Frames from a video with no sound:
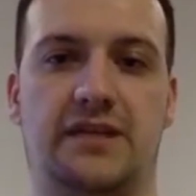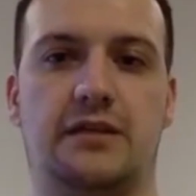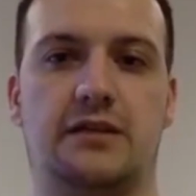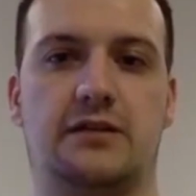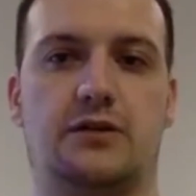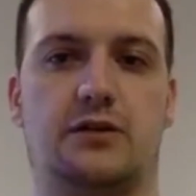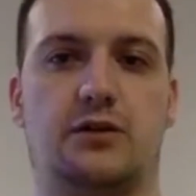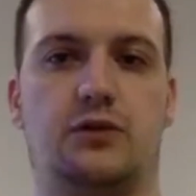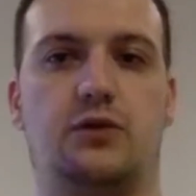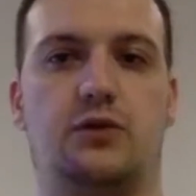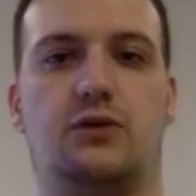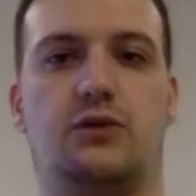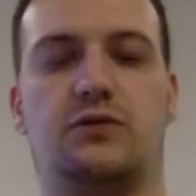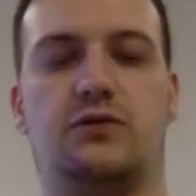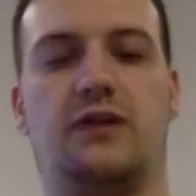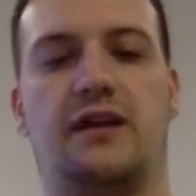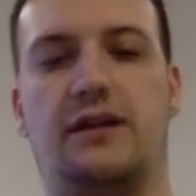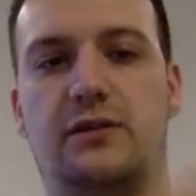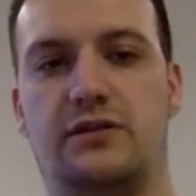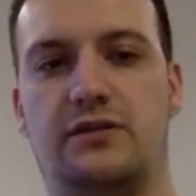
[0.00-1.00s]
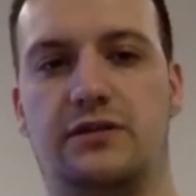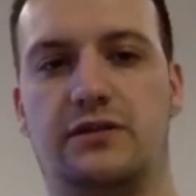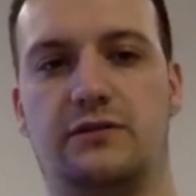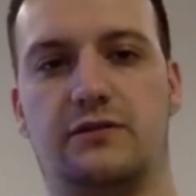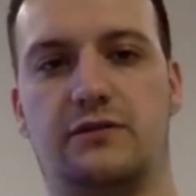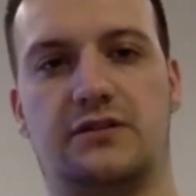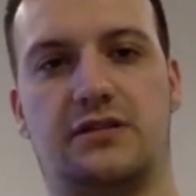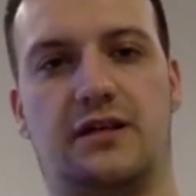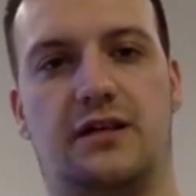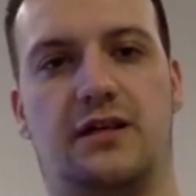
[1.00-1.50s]
So you're diluting
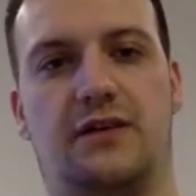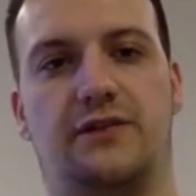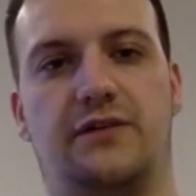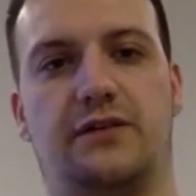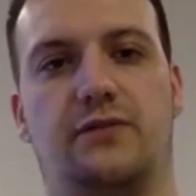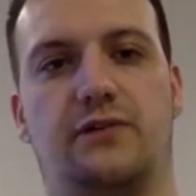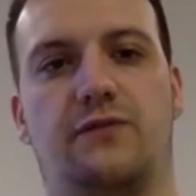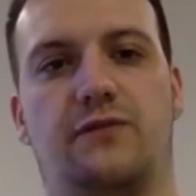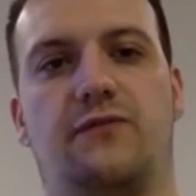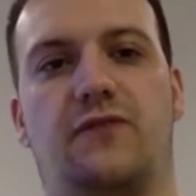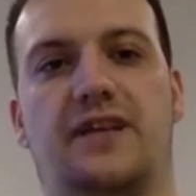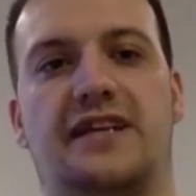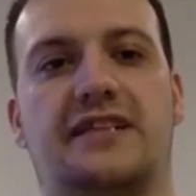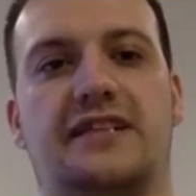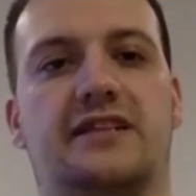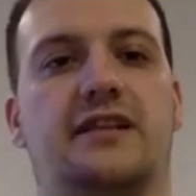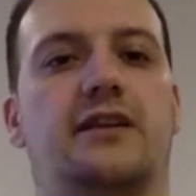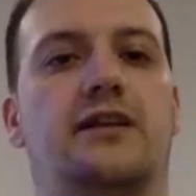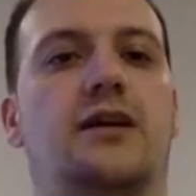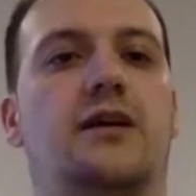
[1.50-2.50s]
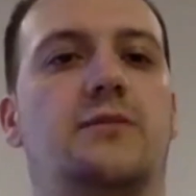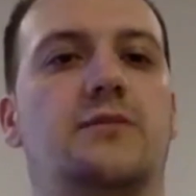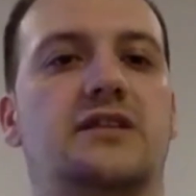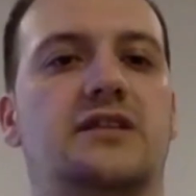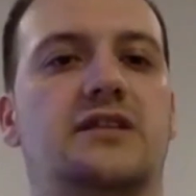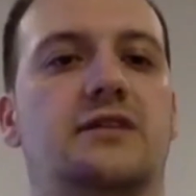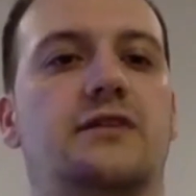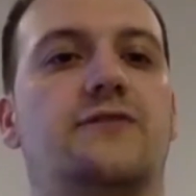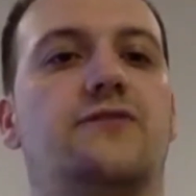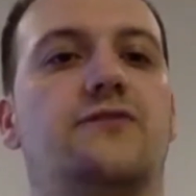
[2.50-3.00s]
yourself and you're inflating the numbers
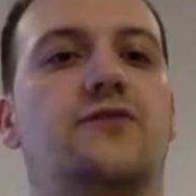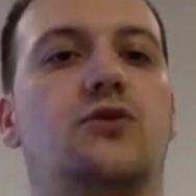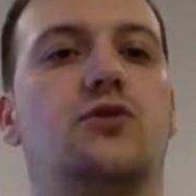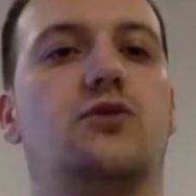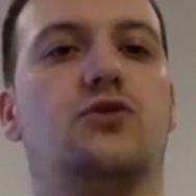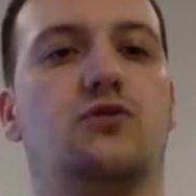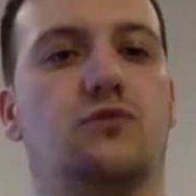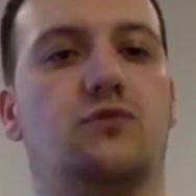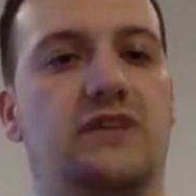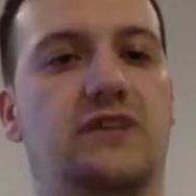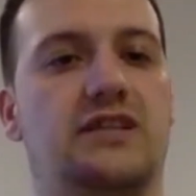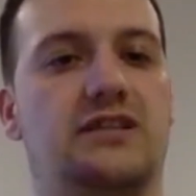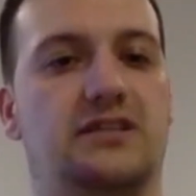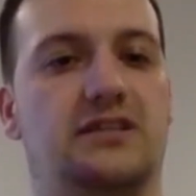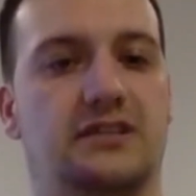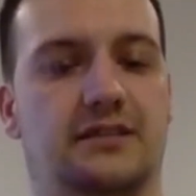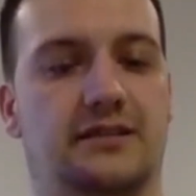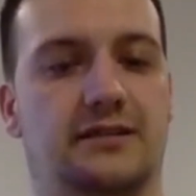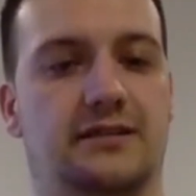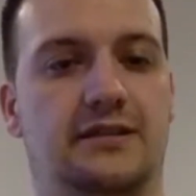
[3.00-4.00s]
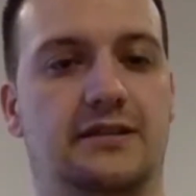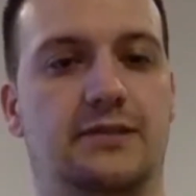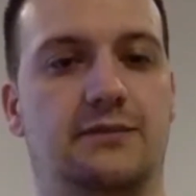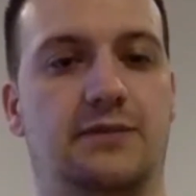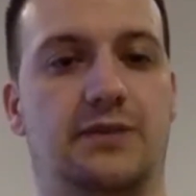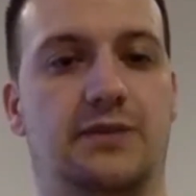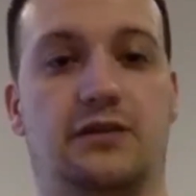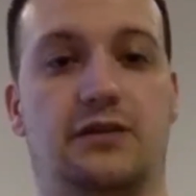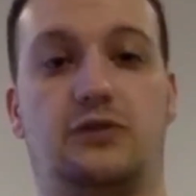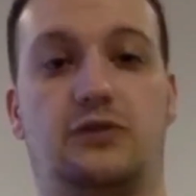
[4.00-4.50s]
that you feel you're reaching
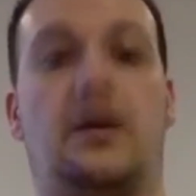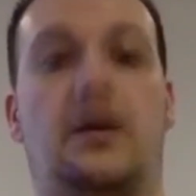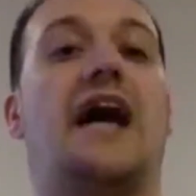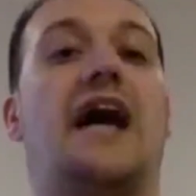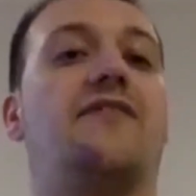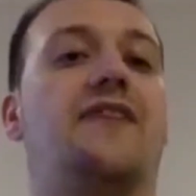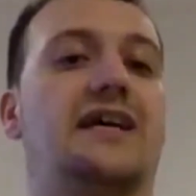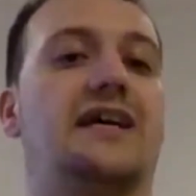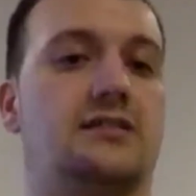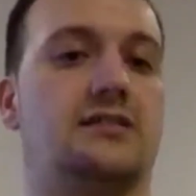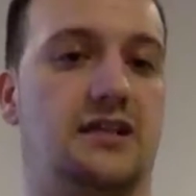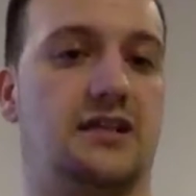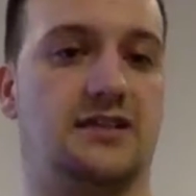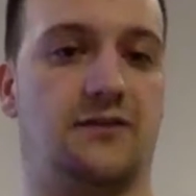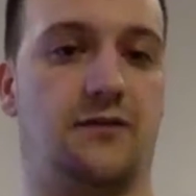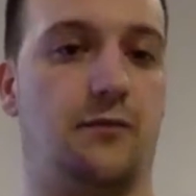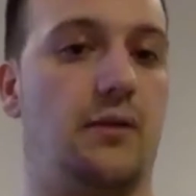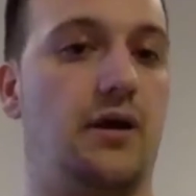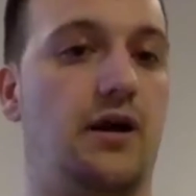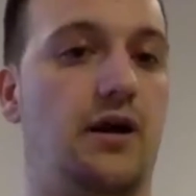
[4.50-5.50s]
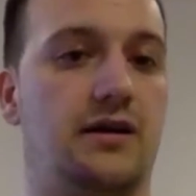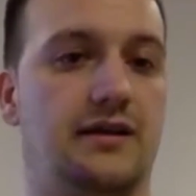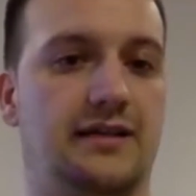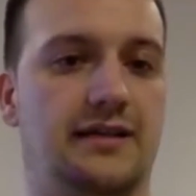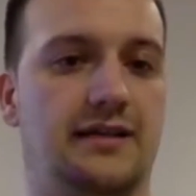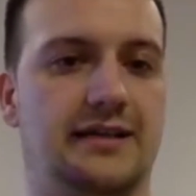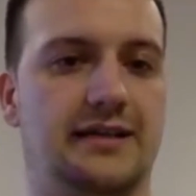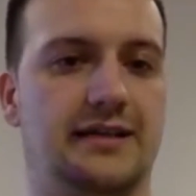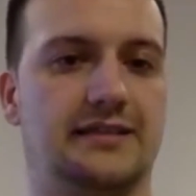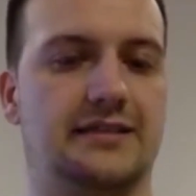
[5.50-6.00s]
because you have that size of a
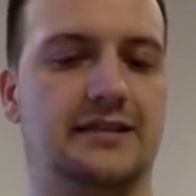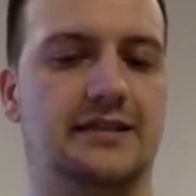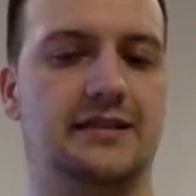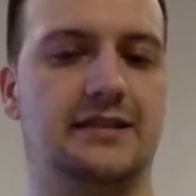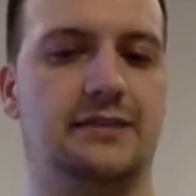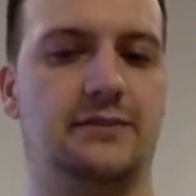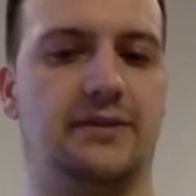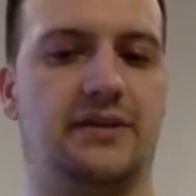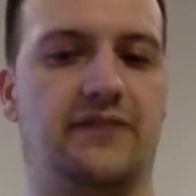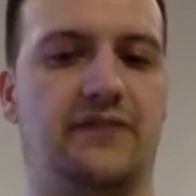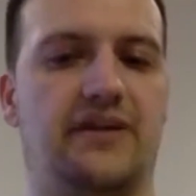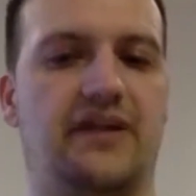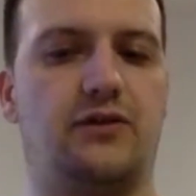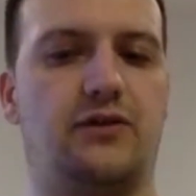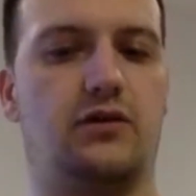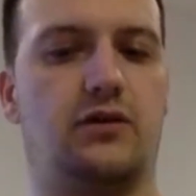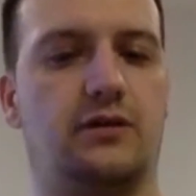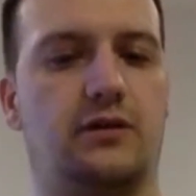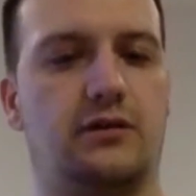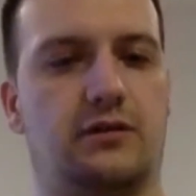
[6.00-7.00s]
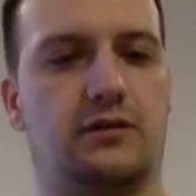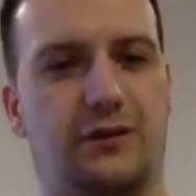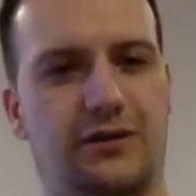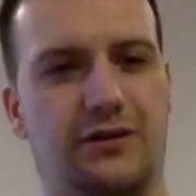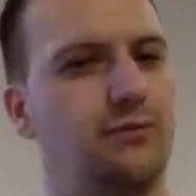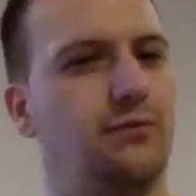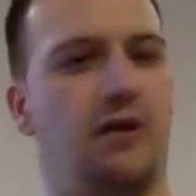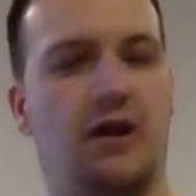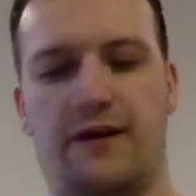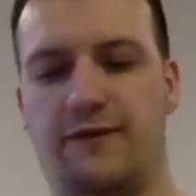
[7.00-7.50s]
marketing list. But if they're not going
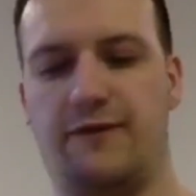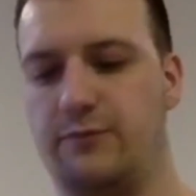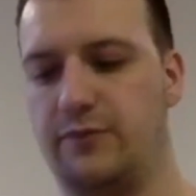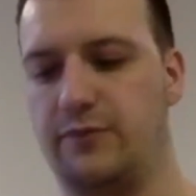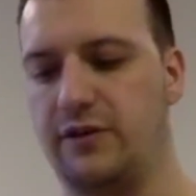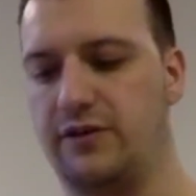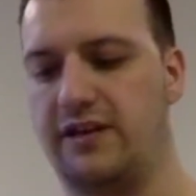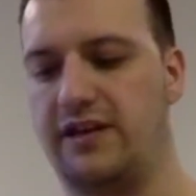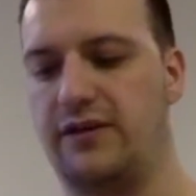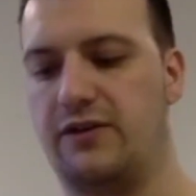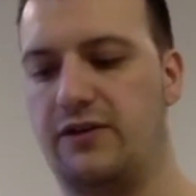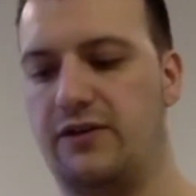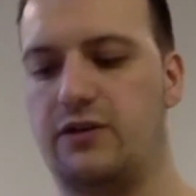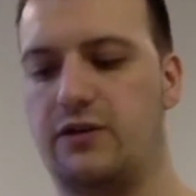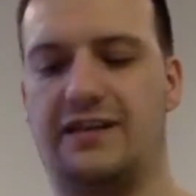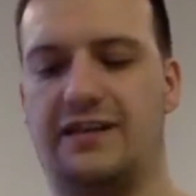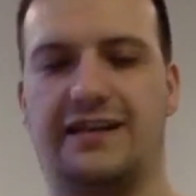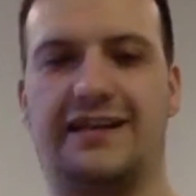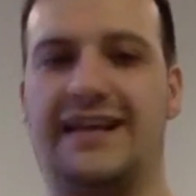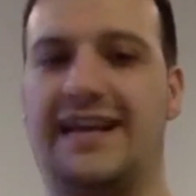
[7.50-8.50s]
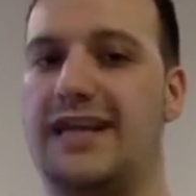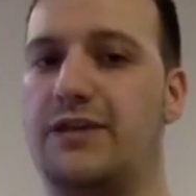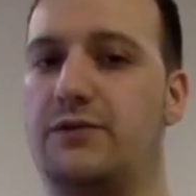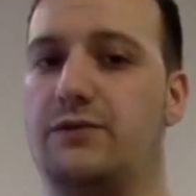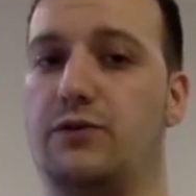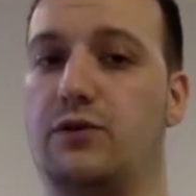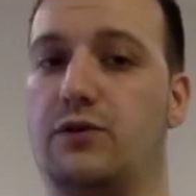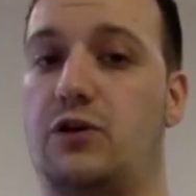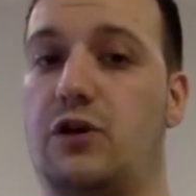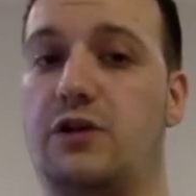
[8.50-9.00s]
to buy from you or they're not going to engage
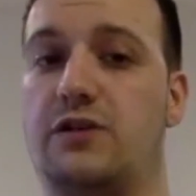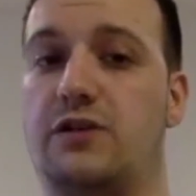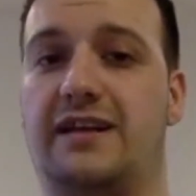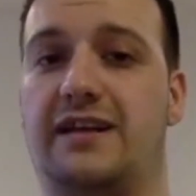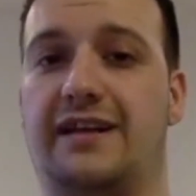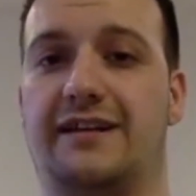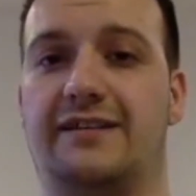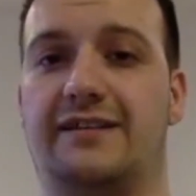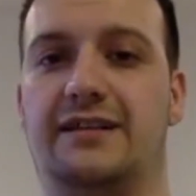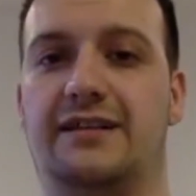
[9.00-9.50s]
with your content,